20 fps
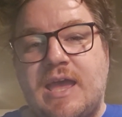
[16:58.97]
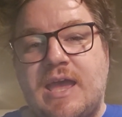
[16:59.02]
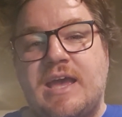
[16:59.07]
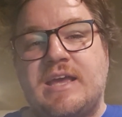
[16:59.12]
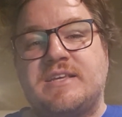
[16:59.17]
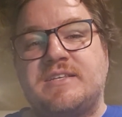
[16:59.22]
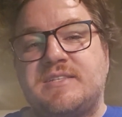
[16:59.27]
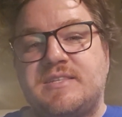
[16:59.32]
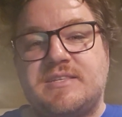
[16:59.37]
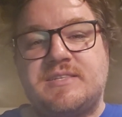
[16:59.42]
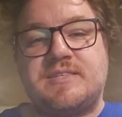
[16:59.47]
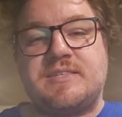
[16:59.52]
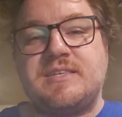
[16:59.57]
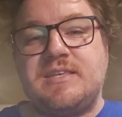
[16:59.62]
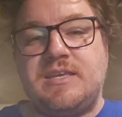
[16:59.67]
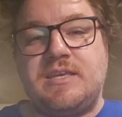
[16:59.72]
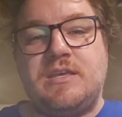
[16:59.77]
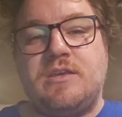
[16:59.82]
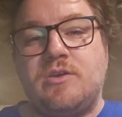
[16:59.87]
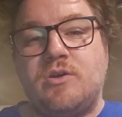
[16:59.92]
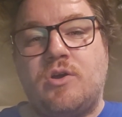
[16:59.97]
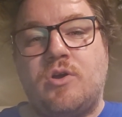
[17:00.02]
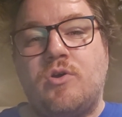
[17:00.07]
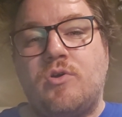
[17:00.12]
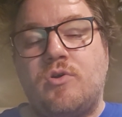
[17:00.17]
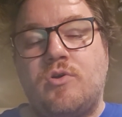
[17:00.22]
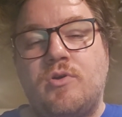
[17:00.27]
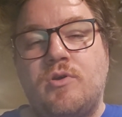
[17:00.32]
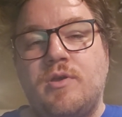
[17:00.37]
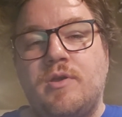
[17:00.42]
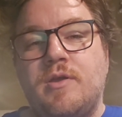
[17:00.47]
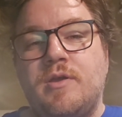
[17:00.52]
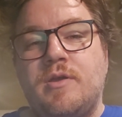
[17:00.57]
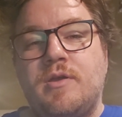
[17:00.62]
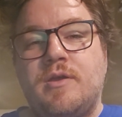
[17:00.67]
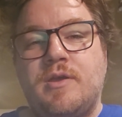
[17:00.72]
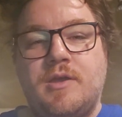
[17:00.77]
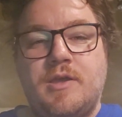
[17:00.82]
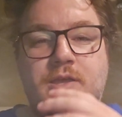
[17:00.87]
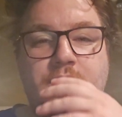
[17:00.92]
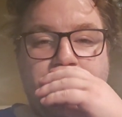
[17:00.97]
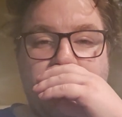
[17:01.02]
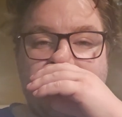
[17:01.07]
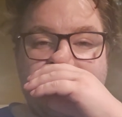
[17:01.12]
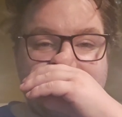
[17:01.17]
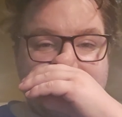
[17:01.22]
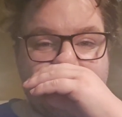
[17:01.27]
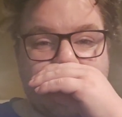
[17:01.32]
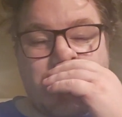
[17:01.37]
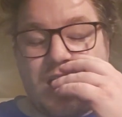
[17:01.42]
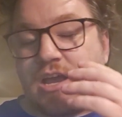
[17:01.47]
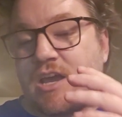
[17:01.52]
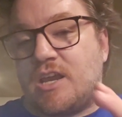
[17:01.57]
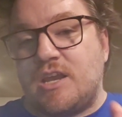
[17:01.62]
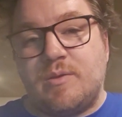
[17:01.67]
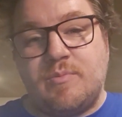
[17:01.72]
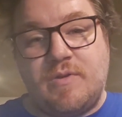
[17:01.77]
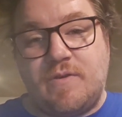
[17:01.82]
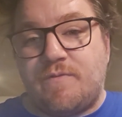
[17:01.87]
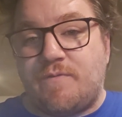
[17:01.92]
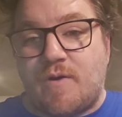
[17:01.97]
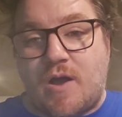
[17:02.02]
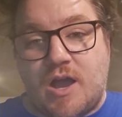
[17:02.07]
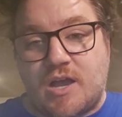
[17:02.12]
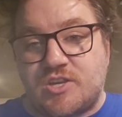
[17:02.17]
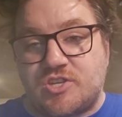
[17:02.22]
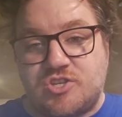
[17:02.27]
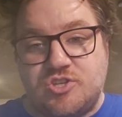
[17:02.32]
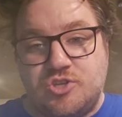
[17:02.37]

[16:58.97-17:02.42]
as the CEO. It's not going to be Fox